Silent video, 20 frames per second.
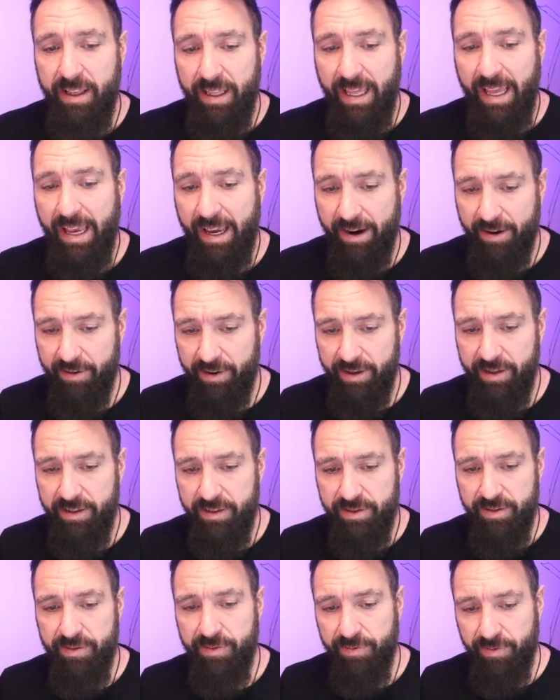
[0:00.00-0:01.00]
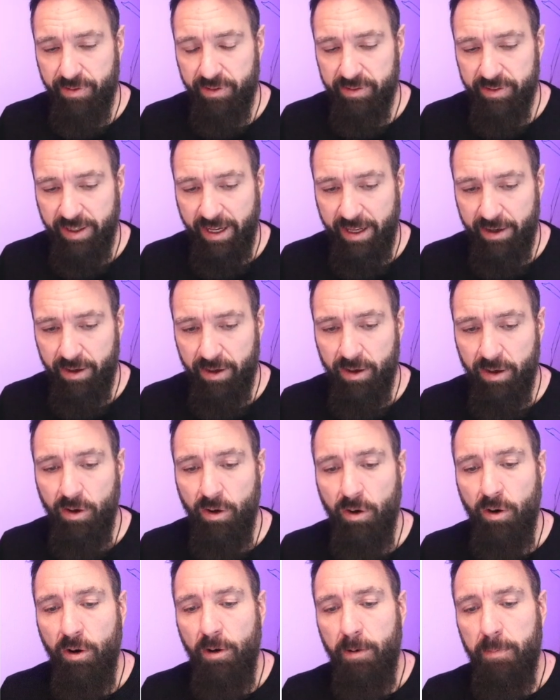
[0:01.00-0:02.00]
areas for later.
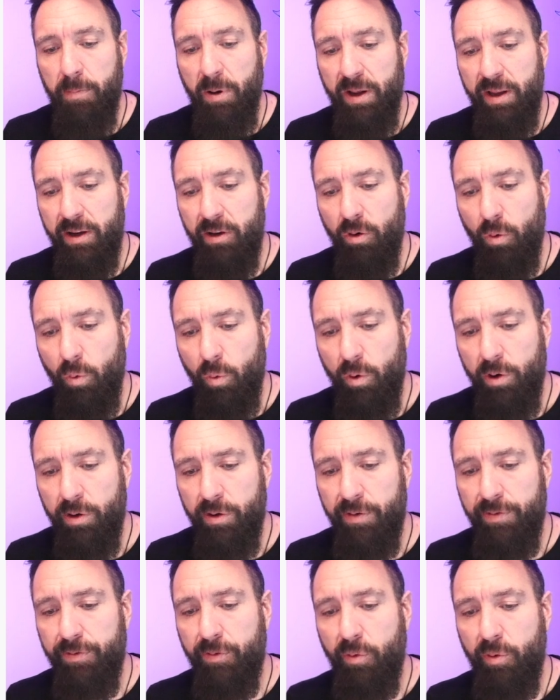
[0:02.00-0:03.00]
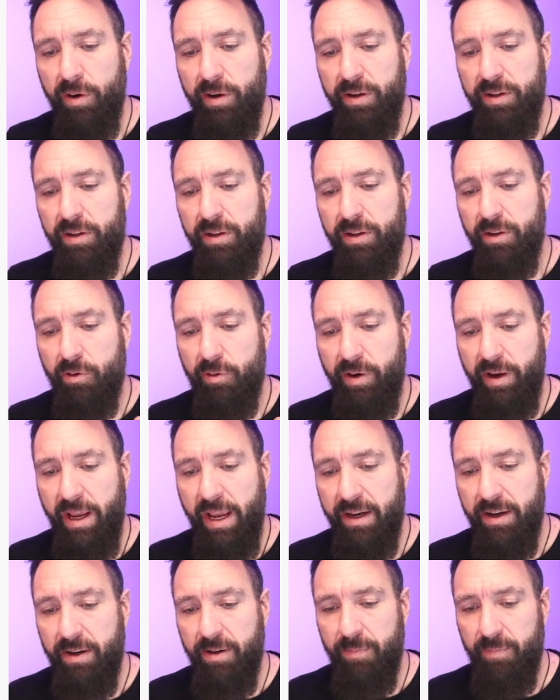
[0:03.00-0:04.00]
But in order for it to create
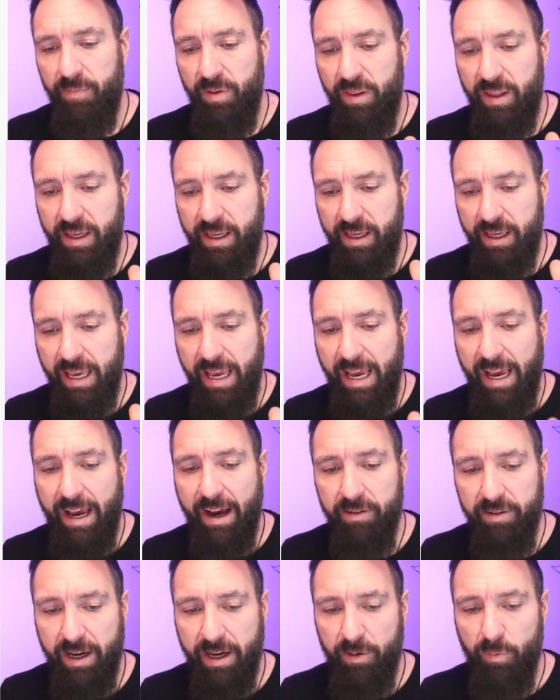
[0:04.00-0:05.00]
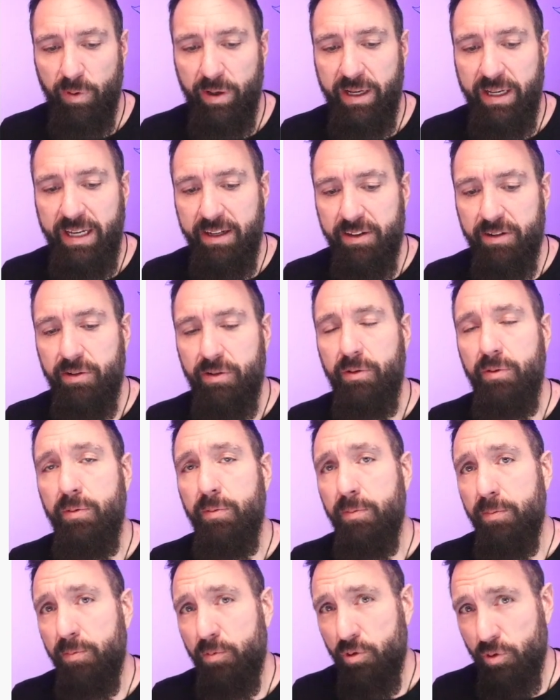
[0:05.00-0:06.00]
the outline, we need to
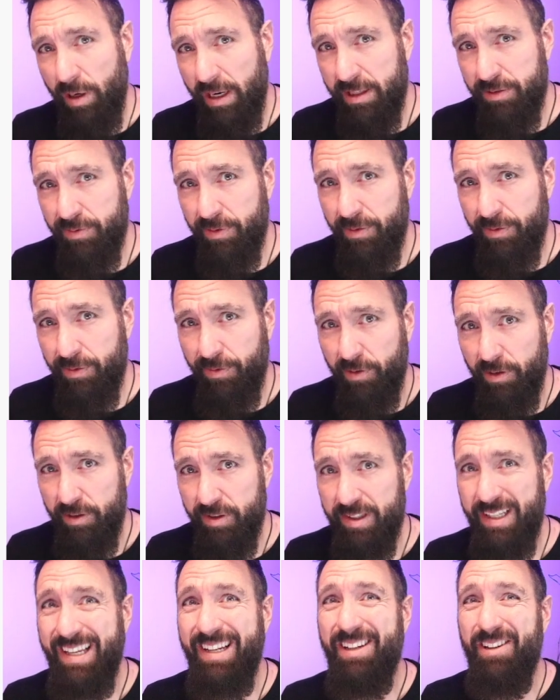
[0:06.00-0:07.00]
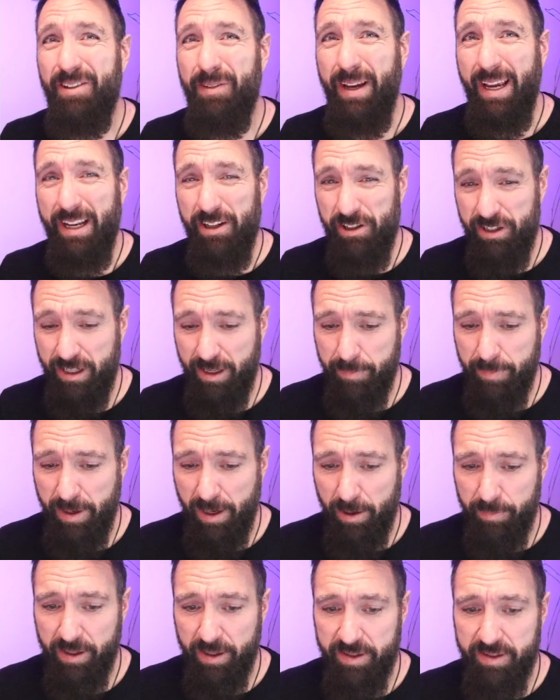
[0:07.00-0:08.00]
transfer it first into HTML,
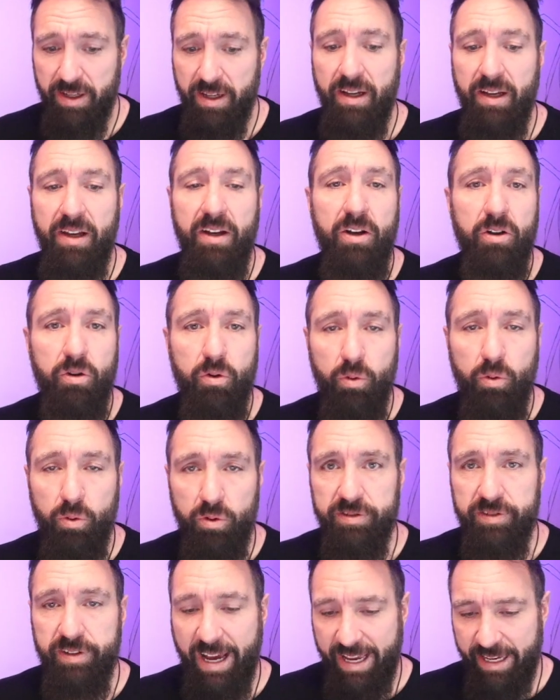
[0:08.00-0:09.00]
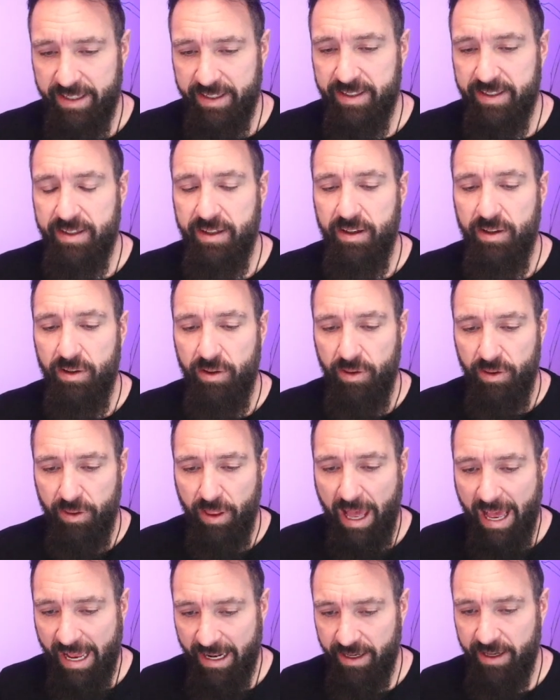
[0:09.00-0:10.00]
because Google likes
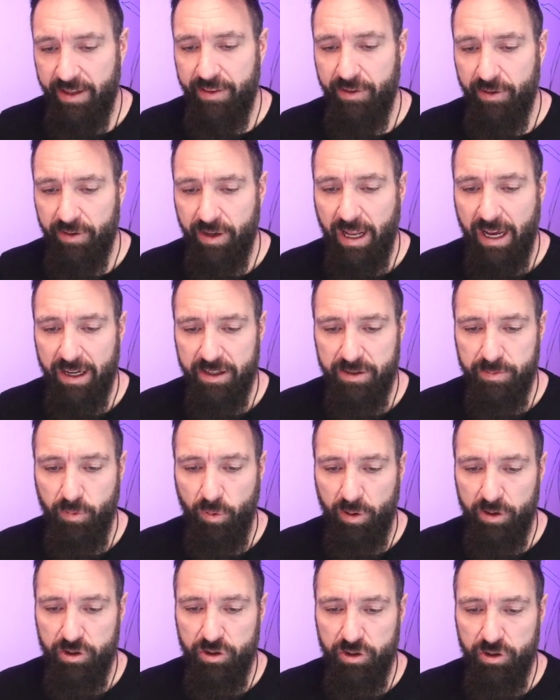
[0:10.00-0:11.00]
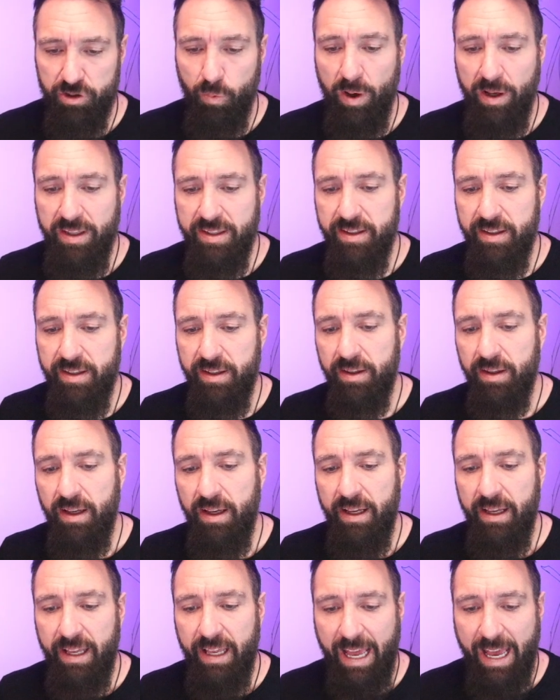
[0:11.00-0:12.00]
that in their docs more. So once the
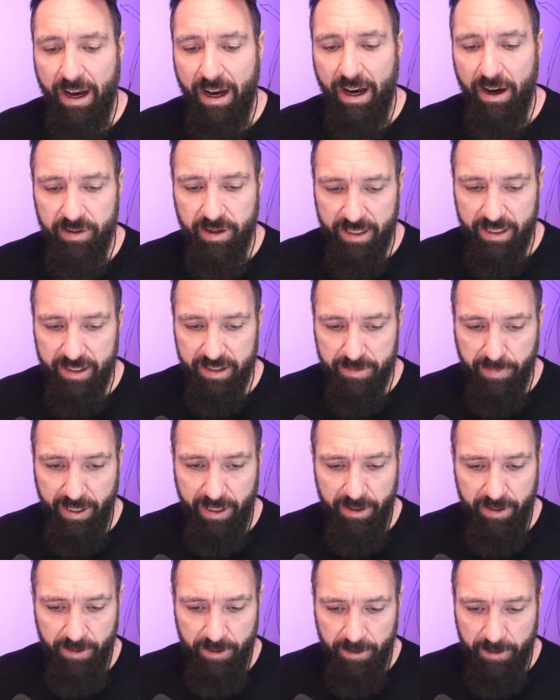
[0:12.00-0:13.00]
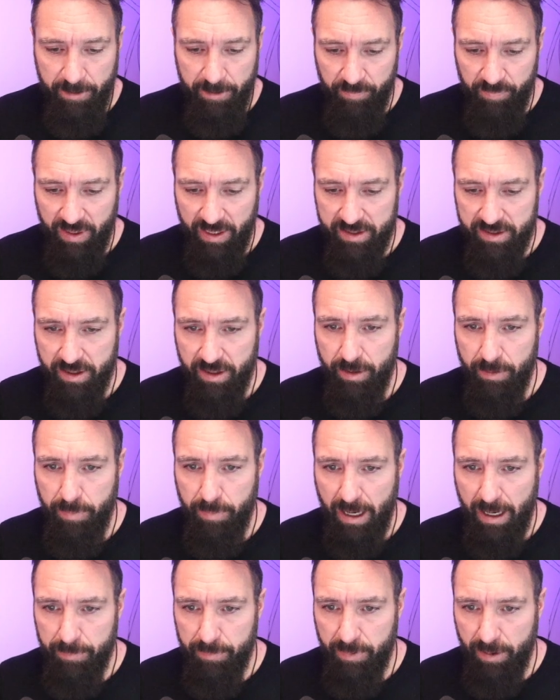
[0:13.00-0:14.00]
outline is made, it's going to
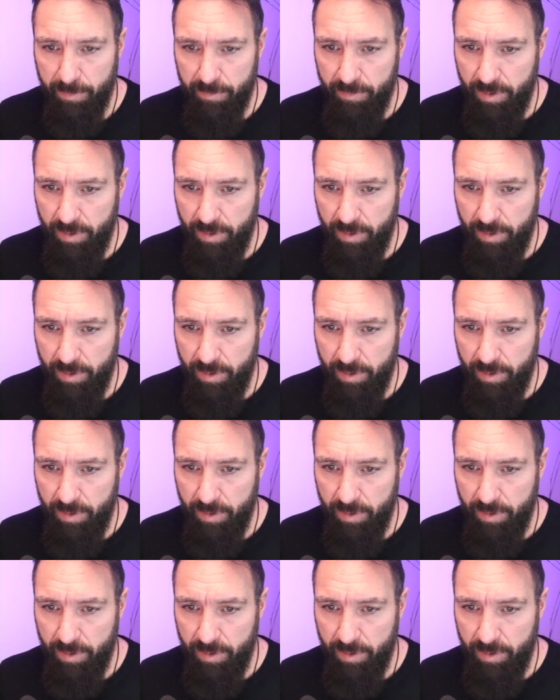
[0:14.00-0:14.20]
pop up